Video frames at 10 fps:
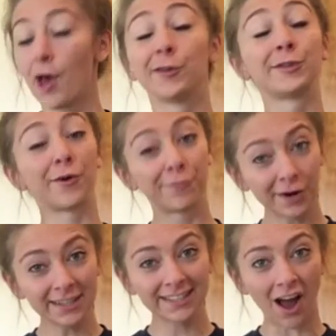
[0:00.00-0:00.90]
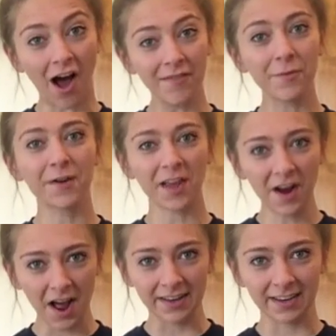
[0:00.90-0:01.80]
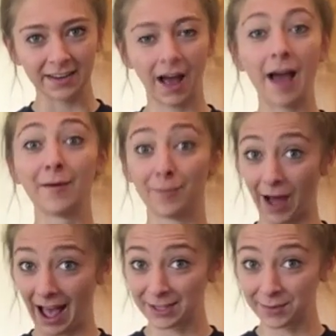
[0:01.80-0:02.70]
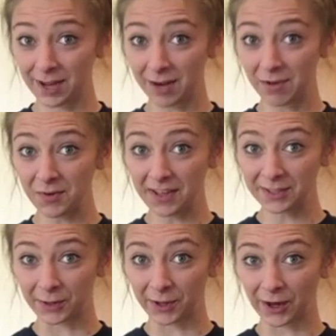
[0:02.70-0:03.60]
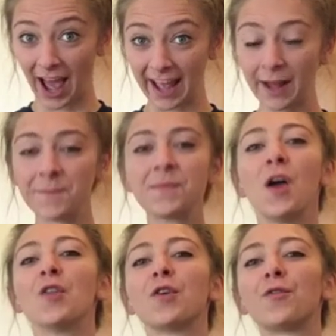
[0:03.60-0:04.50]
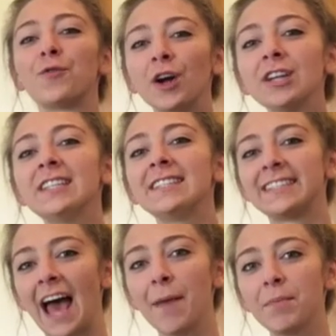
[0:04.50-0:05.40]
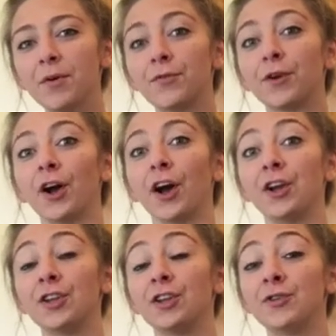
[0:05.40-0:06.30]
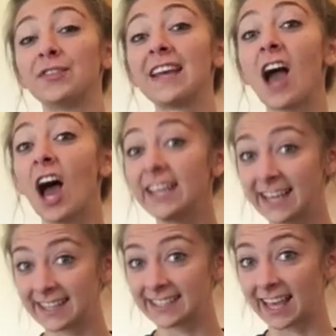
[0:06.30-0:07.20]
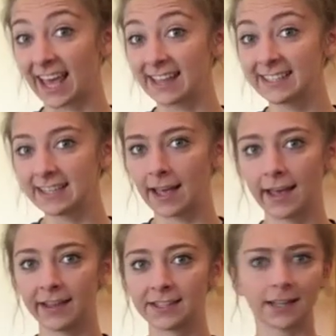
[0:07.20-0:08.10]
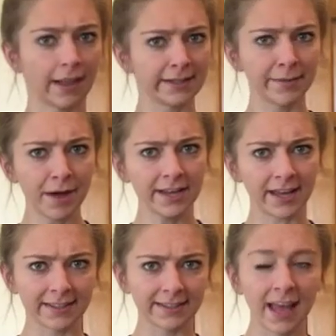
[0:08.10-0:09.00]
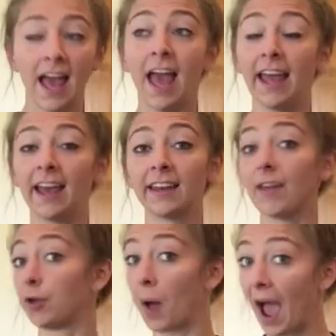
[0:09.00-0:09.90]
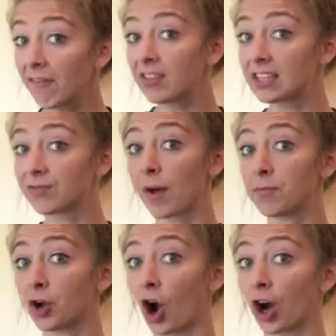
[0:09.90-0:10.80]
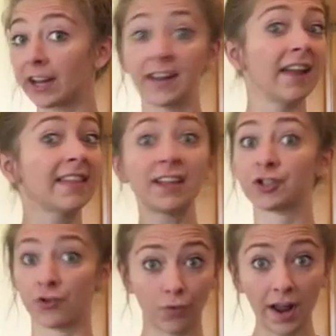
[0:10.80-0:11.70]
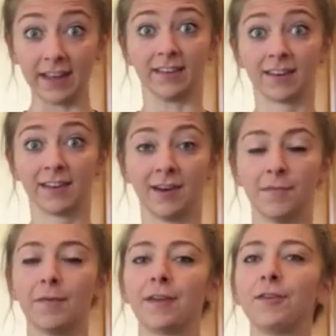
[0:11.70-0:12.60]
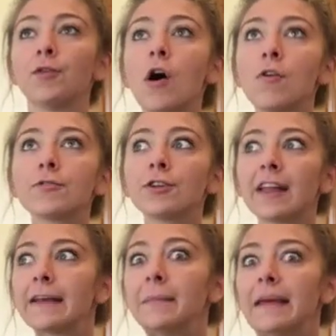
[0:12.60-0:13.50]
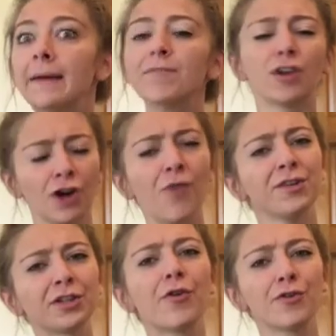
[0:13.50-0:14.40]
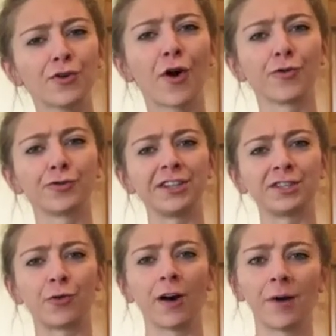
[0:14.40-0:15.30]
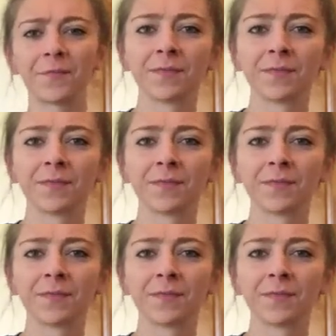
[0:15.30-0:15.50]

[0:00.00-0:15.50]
So first off, with our as we're gonna be doing solar dyeing, the first step for using onion skins is to collect some onions. And if you have these from your garden, that's great. But if you don't, you're like me, you can always go to the grocery store.